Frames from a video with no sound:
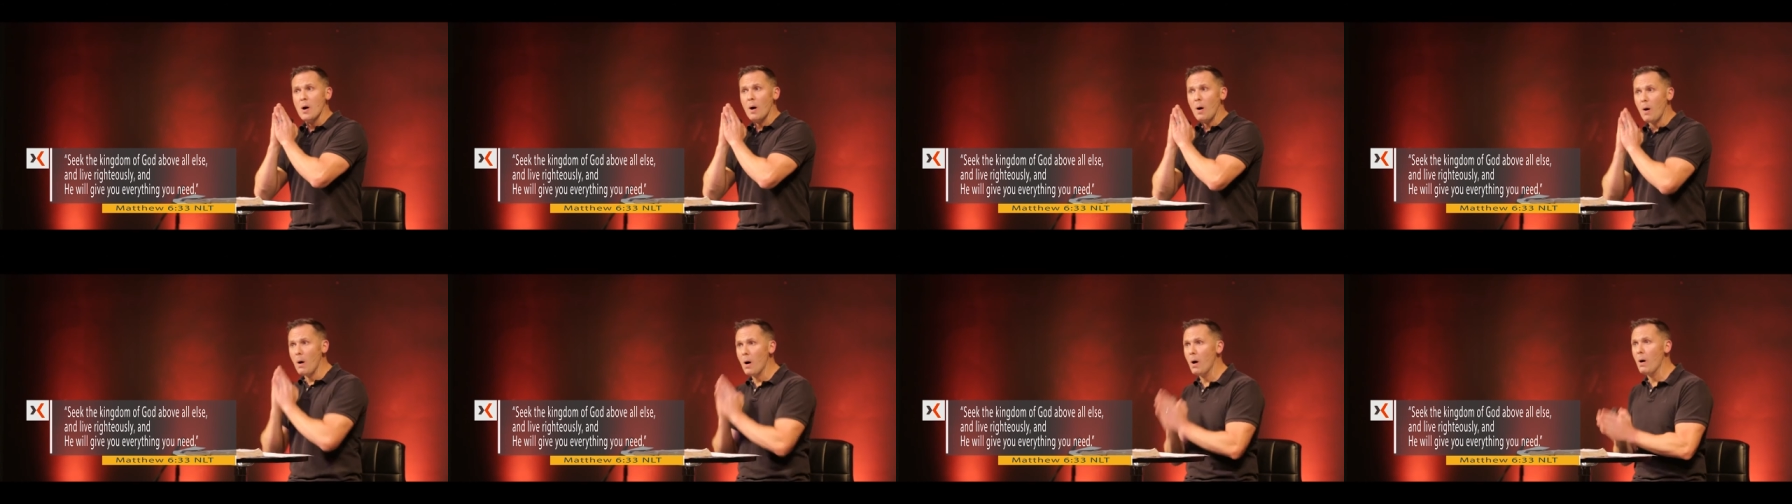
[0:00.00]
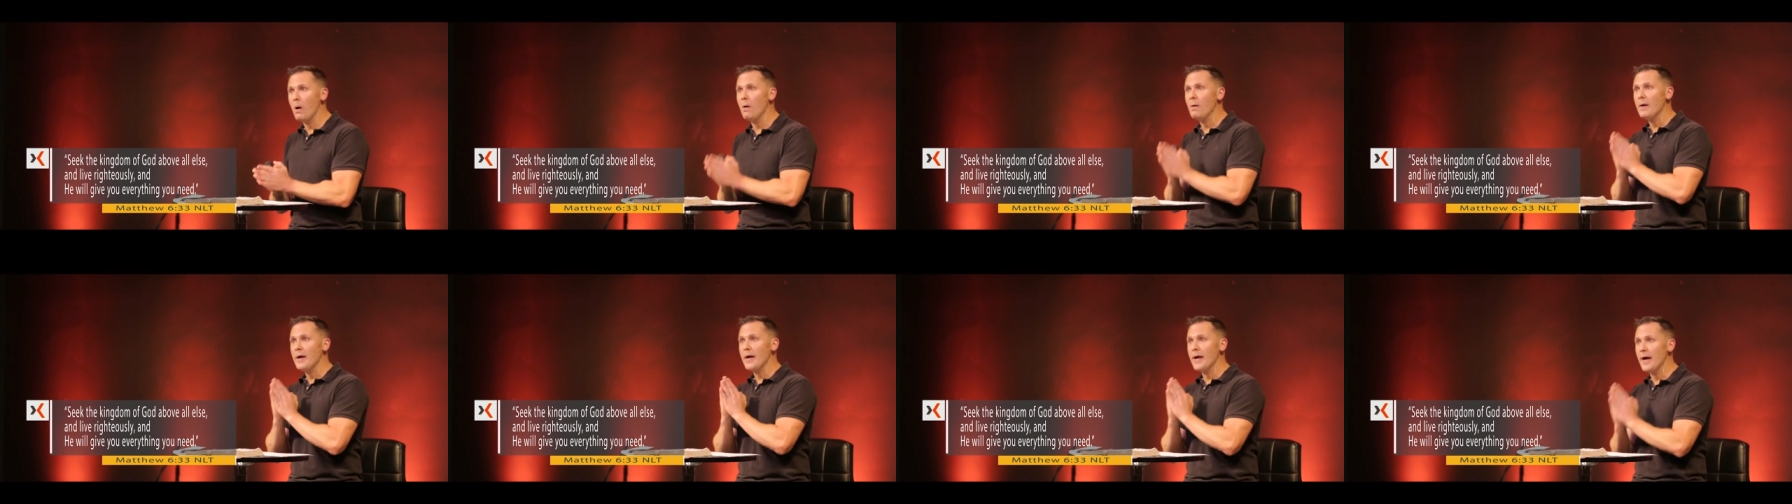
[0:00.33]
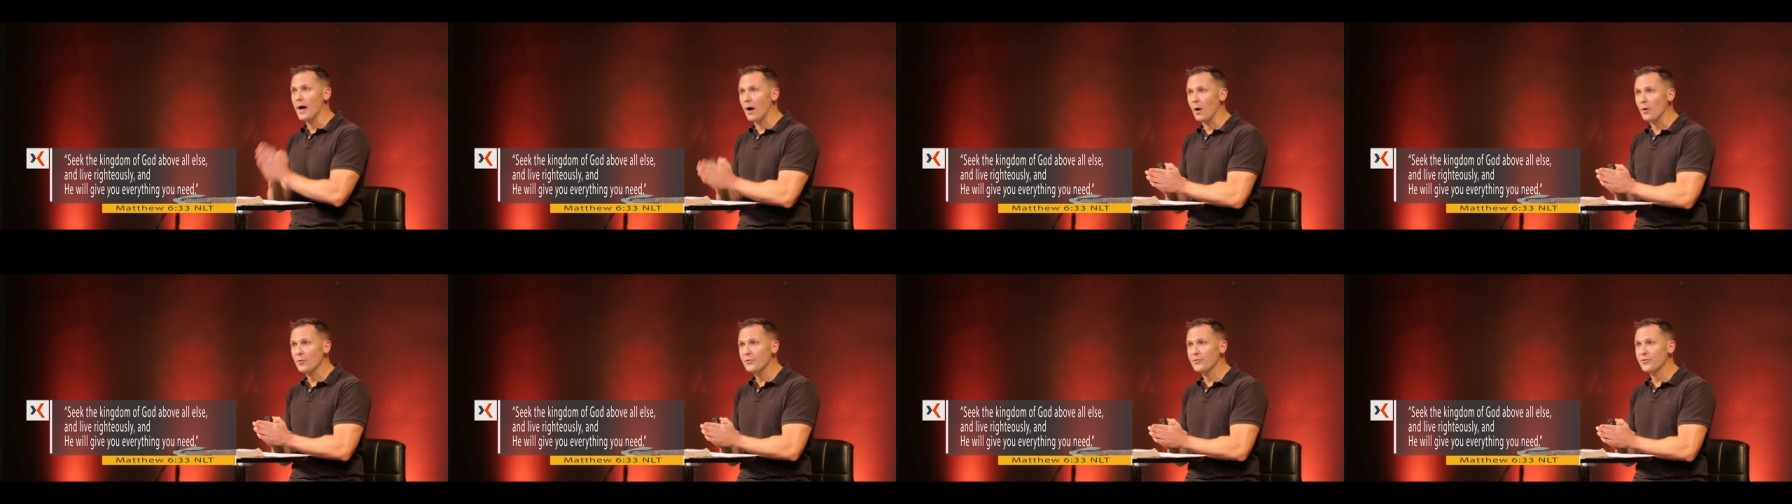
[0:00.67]
all
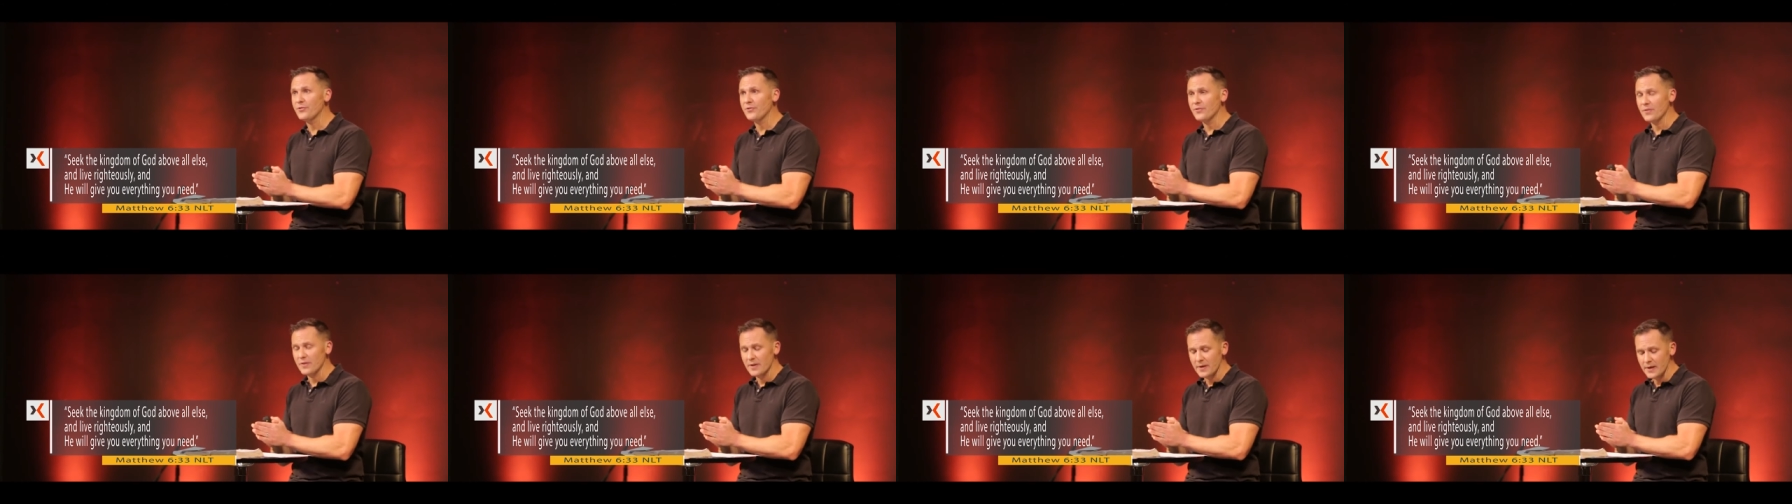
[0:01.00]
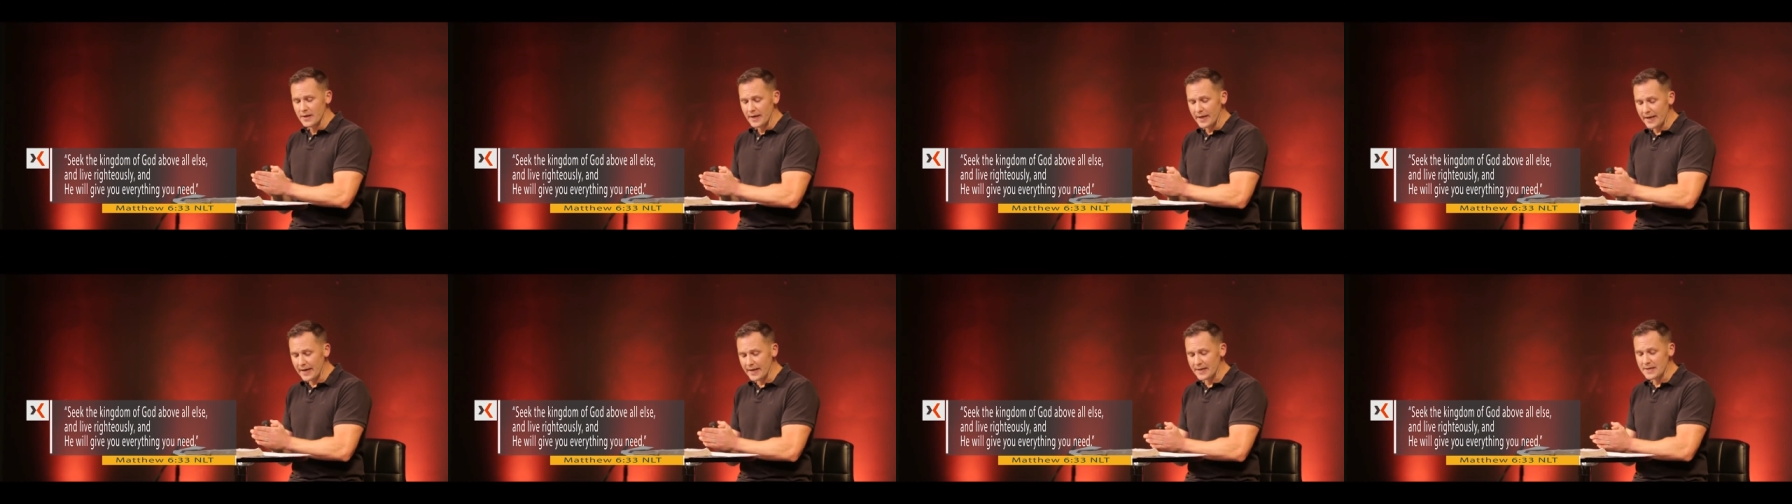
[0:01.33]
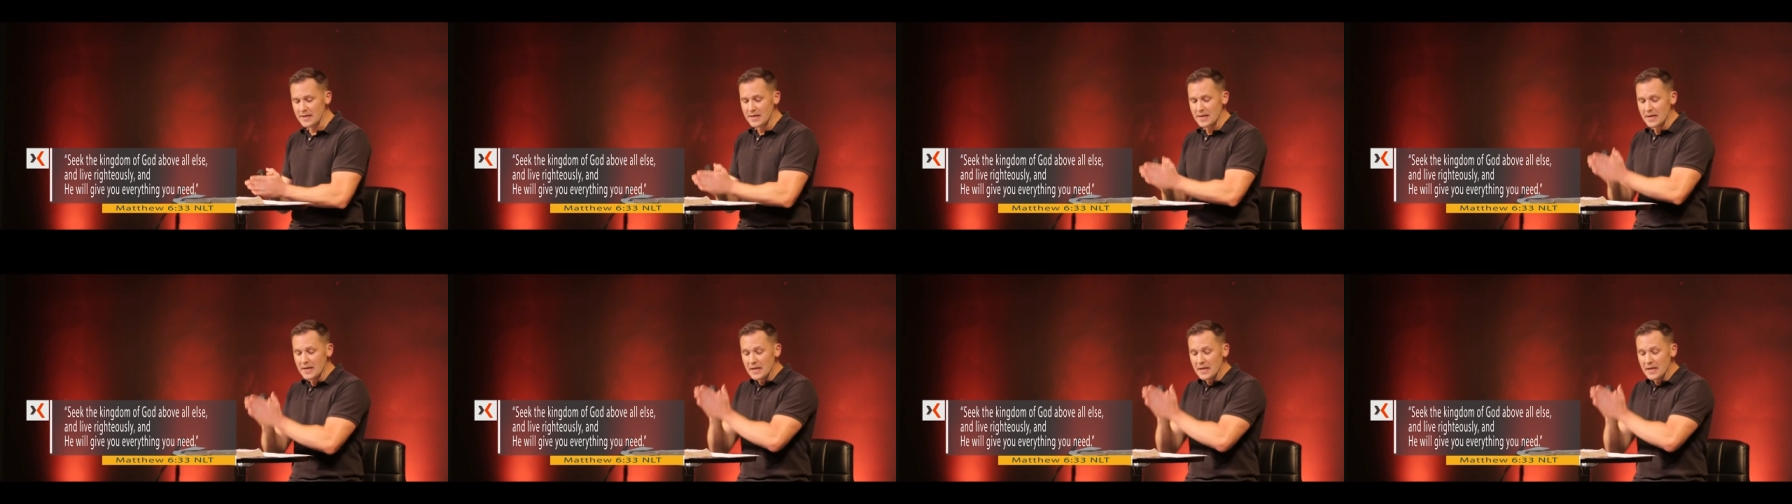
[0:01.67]
else and